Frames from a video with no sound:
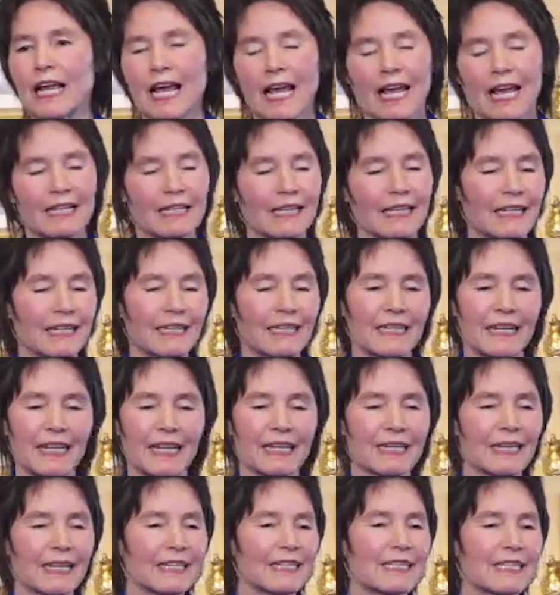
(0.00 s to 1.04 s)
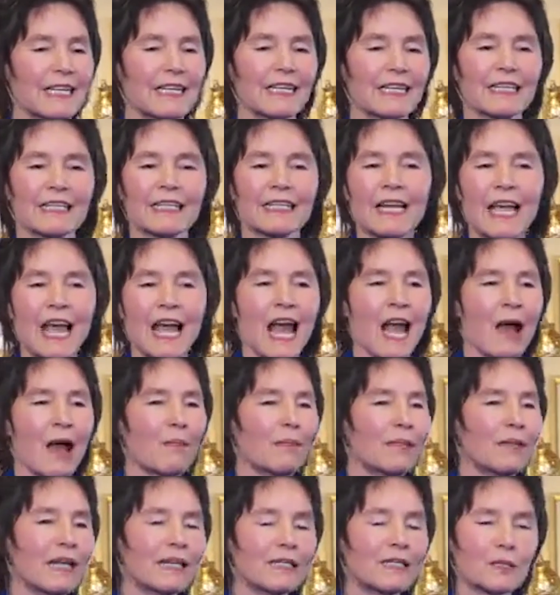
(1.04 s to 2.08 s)
And I said,
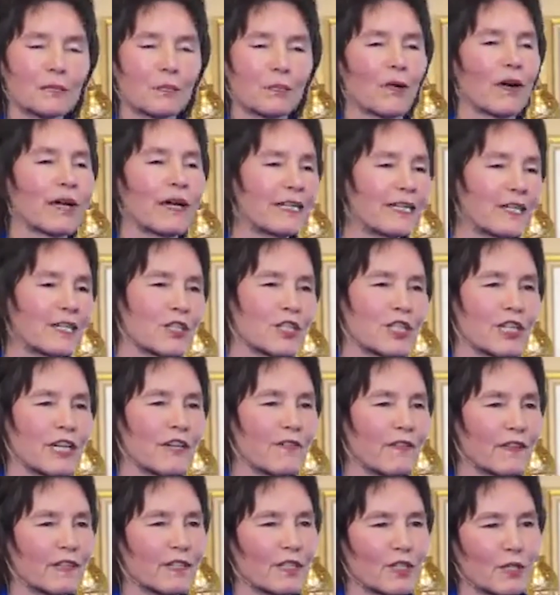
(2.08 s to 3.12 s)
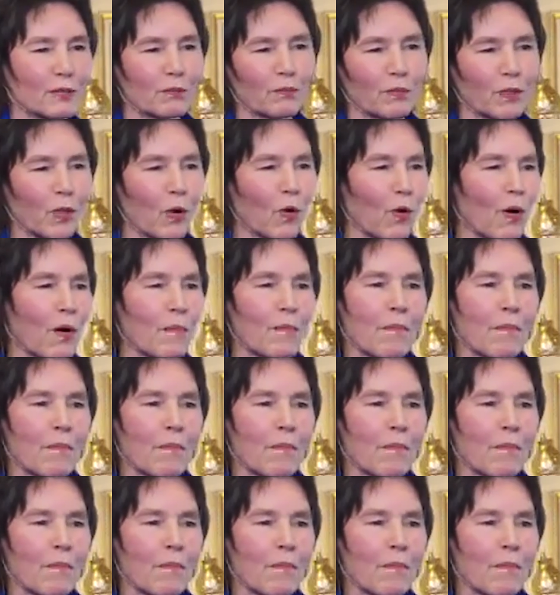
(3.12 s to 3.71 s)
let's pray to Shiva to blow a